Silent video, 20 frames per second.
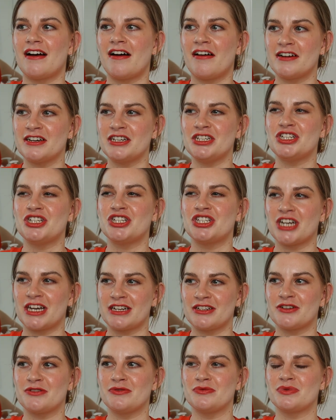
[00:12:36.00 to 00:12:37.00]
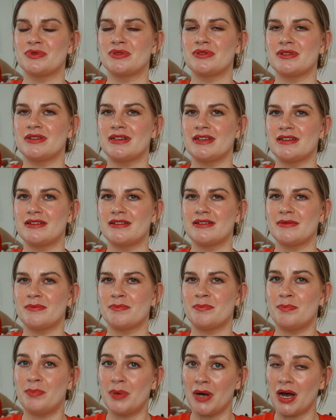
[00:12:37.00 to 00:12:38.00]
eyeshadows?
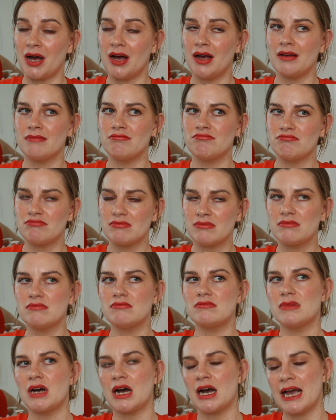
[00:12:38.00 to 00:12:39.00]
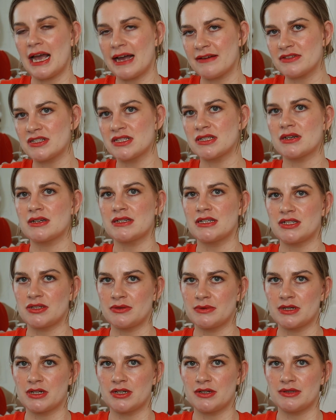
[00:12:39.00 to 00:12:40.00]
But I have decided
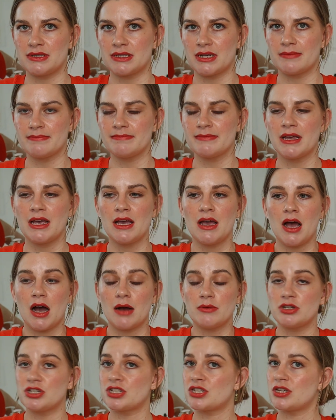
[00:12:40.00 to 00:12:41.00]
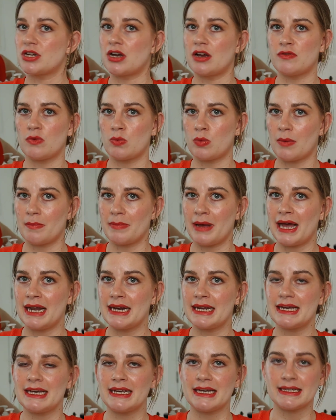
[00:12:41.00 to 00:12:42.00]
to include some. I'm just going to go for one
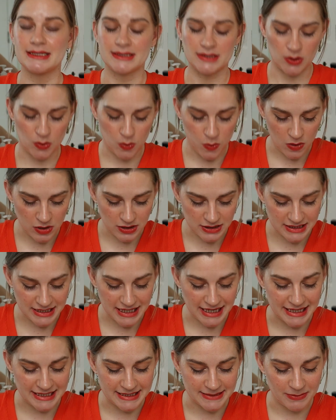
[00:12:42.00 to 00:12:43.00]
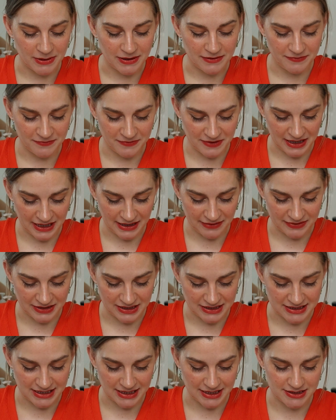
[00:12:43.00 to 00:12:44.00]
palette. It's a quad. It's by Vive and
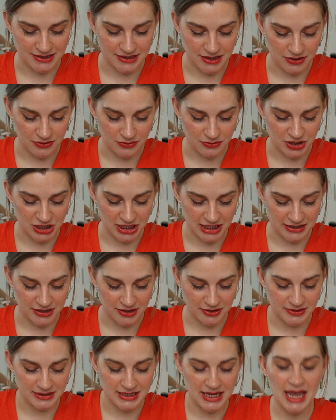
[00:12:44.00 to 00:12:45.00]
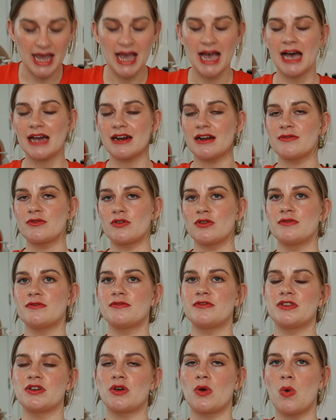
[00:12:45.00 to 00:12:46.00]
it's their Soul Shadows. And I've gone
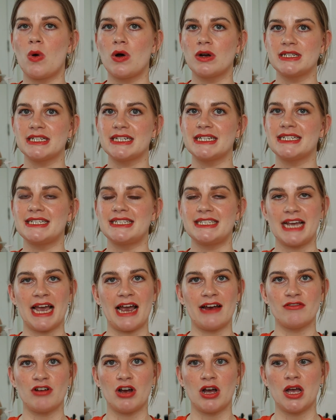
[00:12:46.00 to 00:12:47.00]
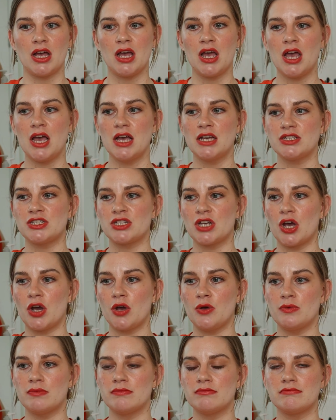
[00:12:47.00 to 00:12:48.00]
for the quad Terra.
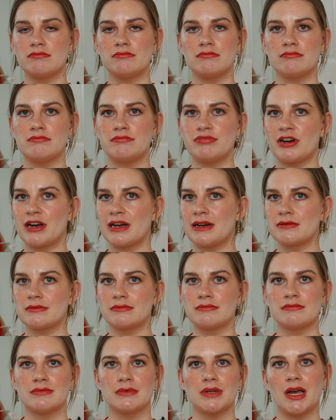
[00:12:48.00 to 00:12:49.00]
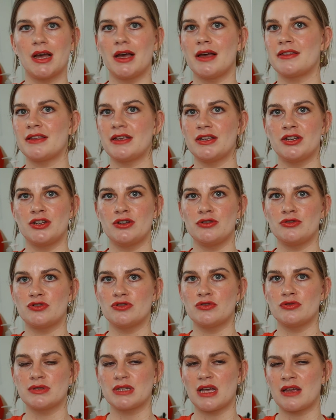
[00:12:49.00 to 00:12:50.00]
So brown, earthy
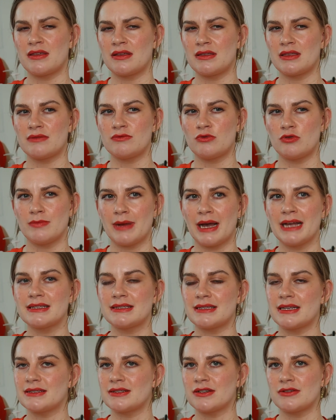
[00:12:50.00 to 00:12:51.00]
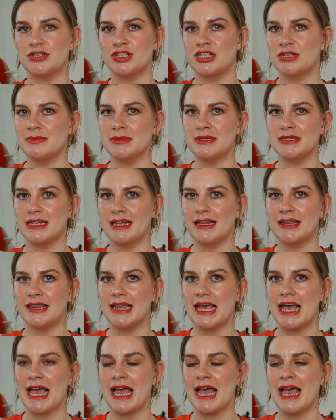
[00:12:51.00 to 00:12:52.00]
neutrals. I think they're all mattes, there's no shimmers in
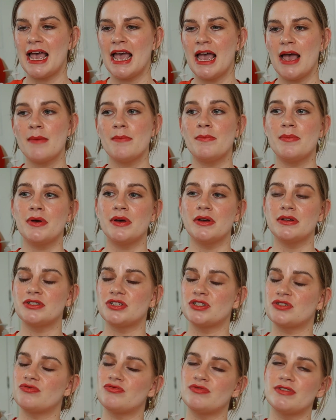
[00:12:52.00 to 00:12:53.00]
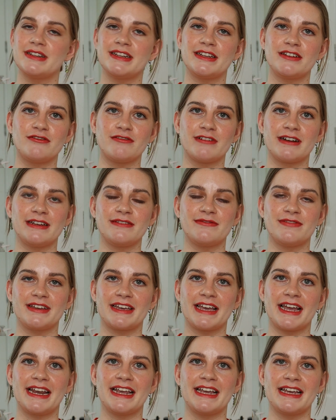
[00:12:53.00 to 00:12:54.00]
there, but just really great for
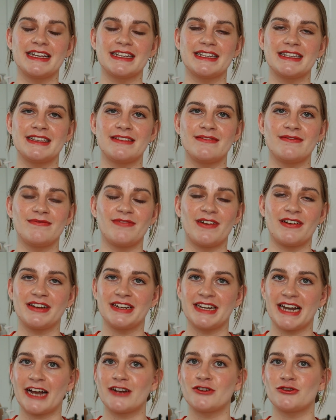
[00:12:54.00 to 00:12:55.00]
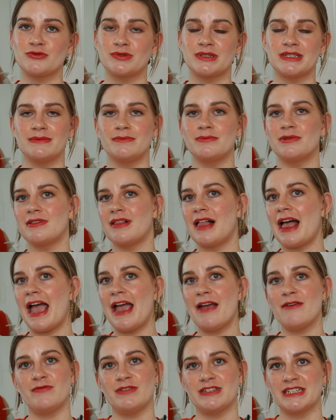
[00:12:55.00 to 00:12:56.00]
getting a very natural, simple,
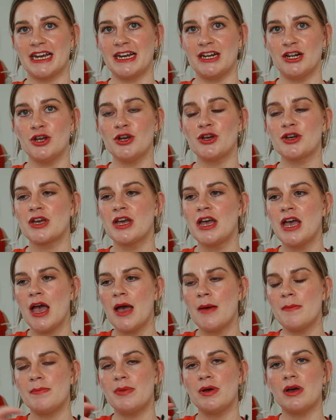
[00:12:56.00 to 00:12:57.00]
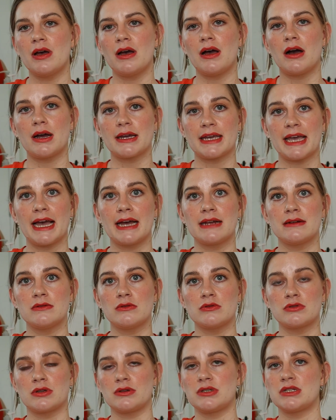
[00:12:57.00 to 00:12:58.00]
everyday look. But I can
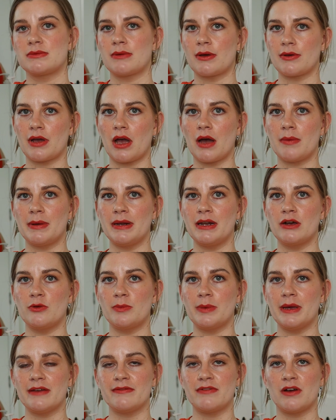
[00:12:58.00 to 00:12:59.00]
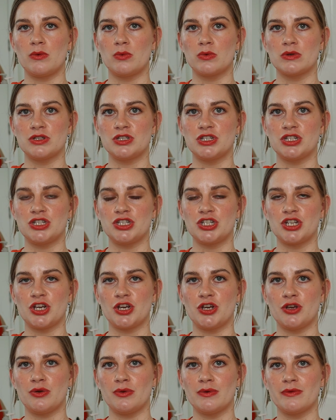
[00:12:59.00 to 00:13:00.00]
also smoke it up a little bit if I wanted
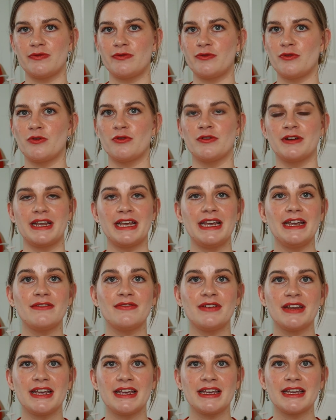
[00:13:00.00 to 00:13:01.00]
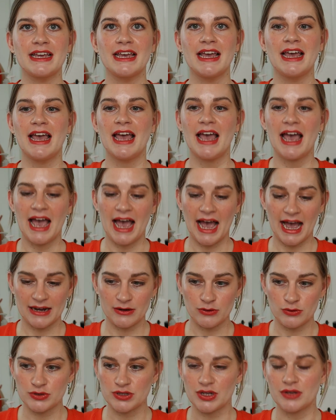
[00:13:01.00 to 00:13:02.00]
to for an evening.
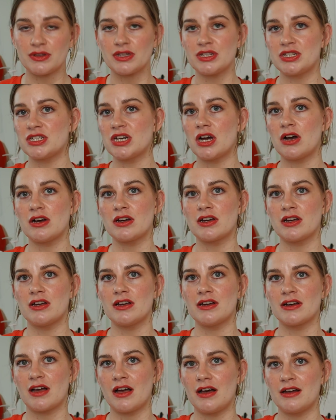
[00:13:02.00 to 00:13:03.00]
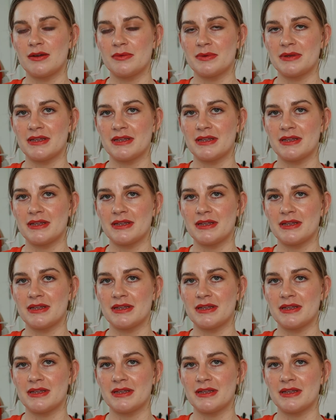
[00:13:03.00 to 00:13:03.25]
And also the darker colour